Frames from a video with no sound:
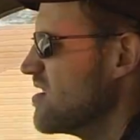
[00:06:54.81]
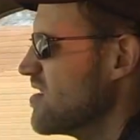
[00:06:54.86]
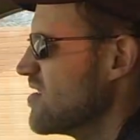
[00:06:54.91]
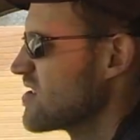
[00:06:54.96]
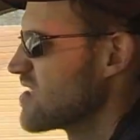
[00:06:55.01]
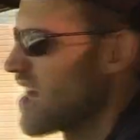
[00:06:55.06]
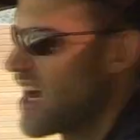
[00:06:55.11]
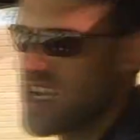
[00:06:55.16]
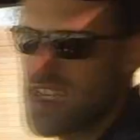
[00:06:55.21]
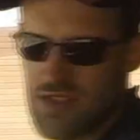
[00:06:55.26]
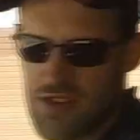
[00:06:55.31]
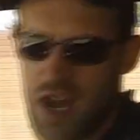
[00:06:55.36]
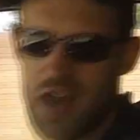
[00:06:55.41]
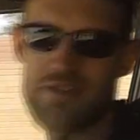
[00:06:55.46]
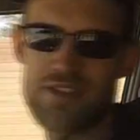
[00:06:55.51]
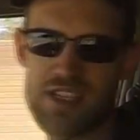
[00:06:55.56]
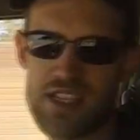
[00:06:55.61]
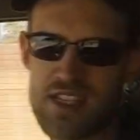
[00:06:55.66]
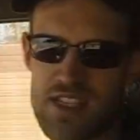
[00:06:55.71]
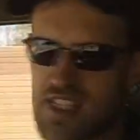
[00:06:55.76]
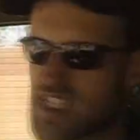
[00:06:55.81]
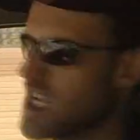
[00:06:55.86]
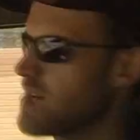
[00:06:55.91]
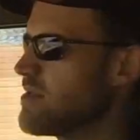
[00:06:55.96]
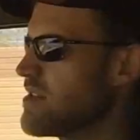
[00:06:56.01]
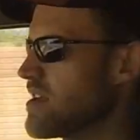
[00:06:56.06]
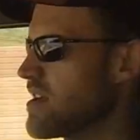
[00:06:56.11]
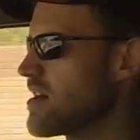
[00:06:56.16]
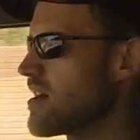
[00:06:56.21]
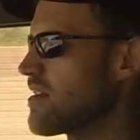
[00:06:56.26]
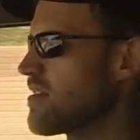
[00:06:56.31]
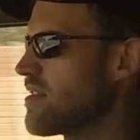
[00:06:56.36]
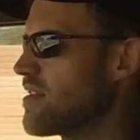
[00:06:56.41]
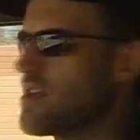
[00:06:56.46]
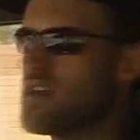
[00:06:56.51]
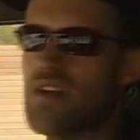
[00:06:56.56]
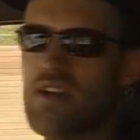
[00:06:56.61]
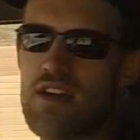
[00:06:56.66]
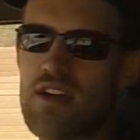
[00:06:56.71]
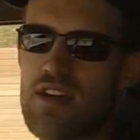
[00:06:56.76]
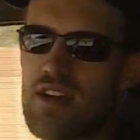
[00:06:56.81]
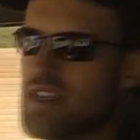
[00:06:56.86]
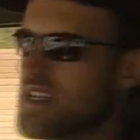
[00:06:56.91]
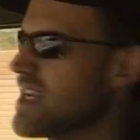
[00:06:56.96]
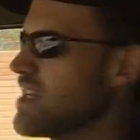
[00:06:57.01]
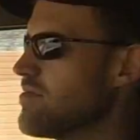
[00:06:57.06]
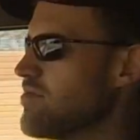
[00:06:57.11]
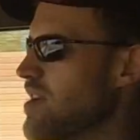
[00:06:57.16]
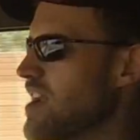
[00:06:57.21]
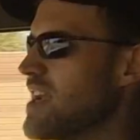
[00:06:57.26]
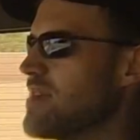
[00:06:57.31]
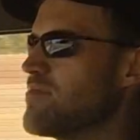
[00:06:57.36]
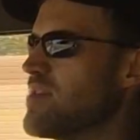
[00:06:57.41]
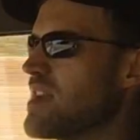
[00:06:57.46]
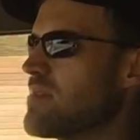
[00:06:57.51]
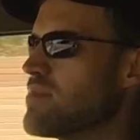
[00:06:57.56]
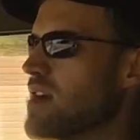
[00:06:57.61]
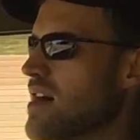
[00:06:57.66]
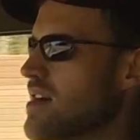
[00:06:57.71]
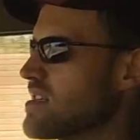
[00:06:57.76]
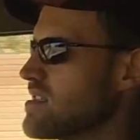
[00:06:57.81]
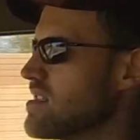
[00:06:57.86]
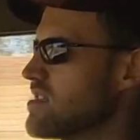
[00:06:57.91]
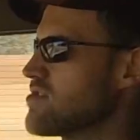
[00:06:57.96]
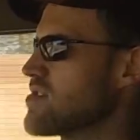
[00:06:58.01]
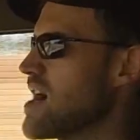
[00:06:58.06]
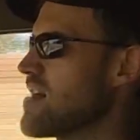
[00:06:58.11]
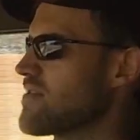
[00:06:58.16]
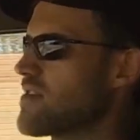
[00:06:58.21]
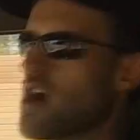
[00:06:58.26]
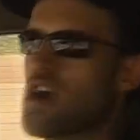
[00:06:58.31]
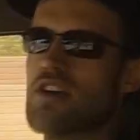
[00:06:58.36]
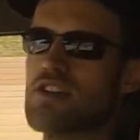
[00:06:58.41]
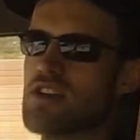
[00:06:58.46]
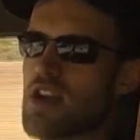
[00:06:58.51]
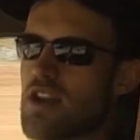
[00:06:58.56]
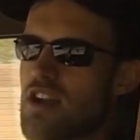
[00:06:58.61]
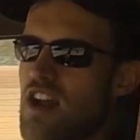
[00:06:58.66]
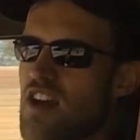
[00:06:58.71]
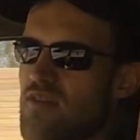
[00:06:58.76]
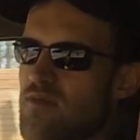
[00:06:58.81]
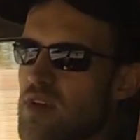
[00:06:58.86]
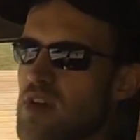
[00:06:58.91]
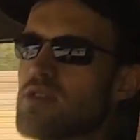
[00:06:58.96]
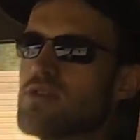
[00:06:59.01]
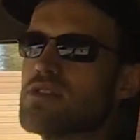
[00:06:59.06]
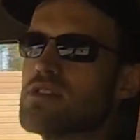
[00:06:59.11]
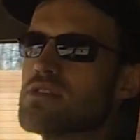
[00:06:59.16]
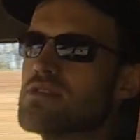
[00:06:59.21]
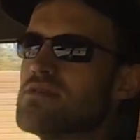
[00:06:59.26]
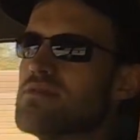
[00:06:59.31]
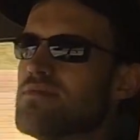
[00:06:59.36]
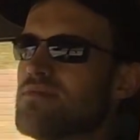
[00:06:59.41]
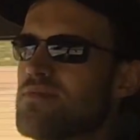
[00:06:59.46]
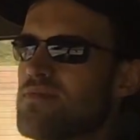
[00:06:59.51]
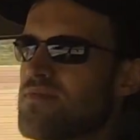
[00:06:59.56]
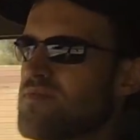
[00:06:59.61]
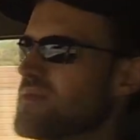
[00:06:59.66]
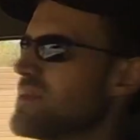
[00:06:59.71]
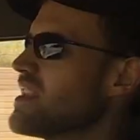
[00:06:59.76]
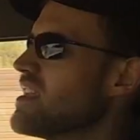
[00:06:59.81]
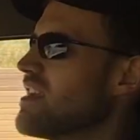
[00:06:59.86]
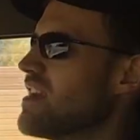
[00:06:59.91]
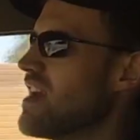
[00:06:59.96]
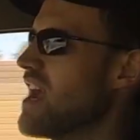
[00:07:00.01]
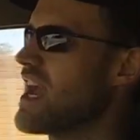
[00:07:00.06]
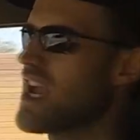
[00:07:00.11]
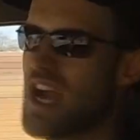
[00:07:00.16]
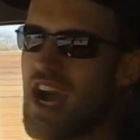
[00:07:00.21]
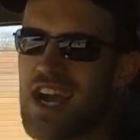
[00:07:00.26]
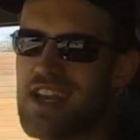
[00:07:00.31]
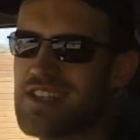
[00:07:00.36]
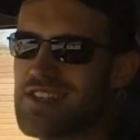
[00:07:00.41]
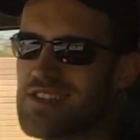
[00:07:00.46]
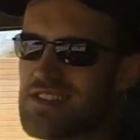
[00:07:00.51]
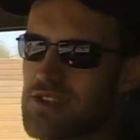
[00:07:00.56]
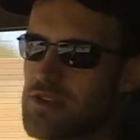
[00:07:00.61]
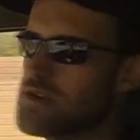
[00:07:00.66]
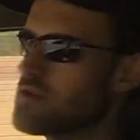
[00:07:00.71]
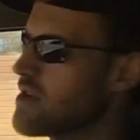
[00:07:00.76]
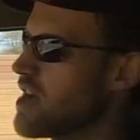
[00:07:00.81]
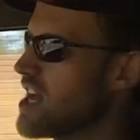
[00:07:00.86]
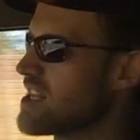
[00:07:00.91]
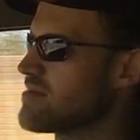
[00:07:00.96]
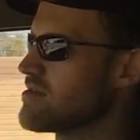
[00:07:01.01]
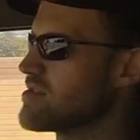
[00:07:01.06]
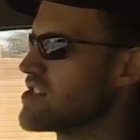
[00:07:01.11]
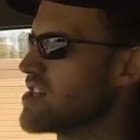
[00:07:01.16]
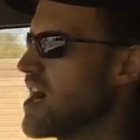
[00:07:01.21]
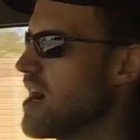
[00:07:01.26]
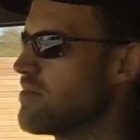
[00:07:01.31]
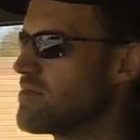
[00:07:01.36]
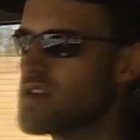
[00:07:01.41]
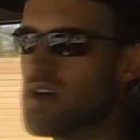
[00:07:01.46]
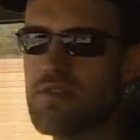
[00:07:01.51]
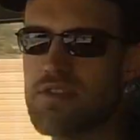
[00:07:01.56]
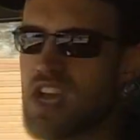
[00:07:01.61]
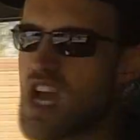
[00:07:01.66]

these guys are obviously the scum of the earth, getting paid big bucks to drive cars on and off boats. Hey guys, you do an awesome job, don't